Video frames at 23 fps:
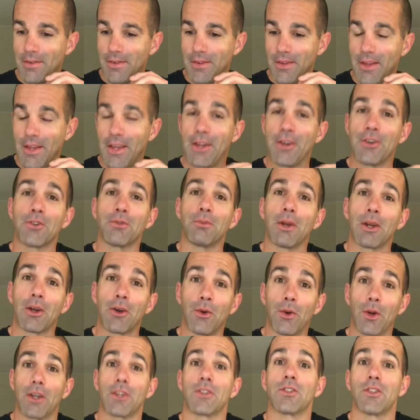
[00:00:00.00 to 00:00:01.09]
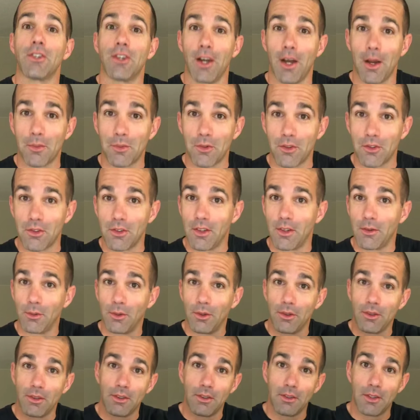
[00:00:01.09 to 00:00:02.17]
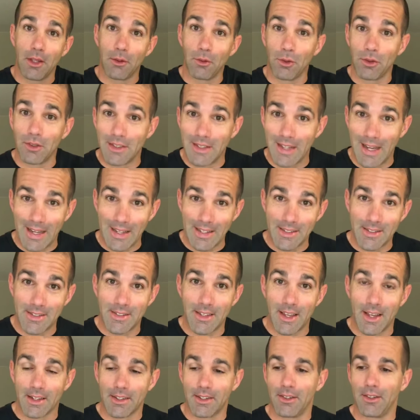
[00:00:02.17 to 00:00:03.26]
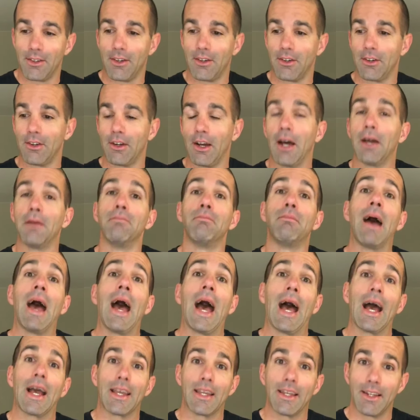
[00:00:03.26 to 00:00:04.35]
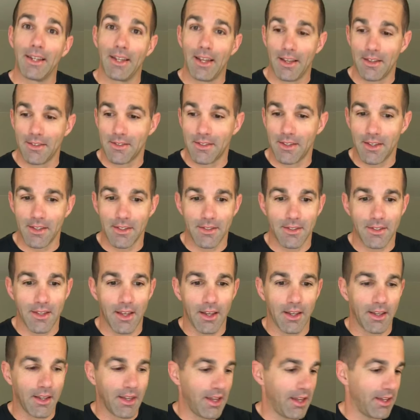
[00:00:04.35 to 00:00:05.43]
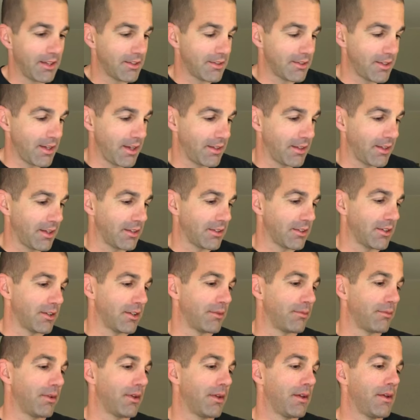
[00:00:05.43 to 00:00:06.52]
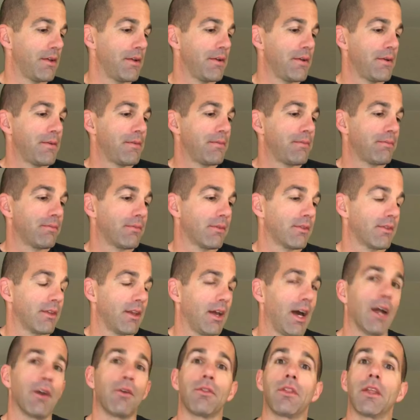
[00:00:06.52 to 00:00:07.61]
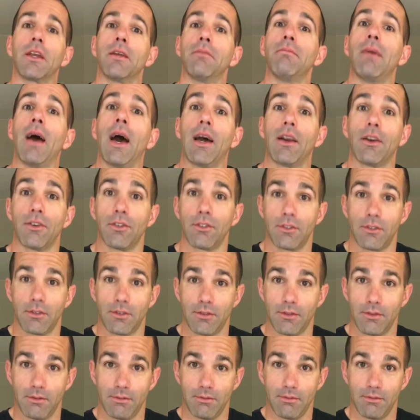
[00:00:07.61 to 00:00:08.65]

Here's my quick synopsis, and then we'll dissect it or unpack it, as they say. I can't stand that term. I don't think it matters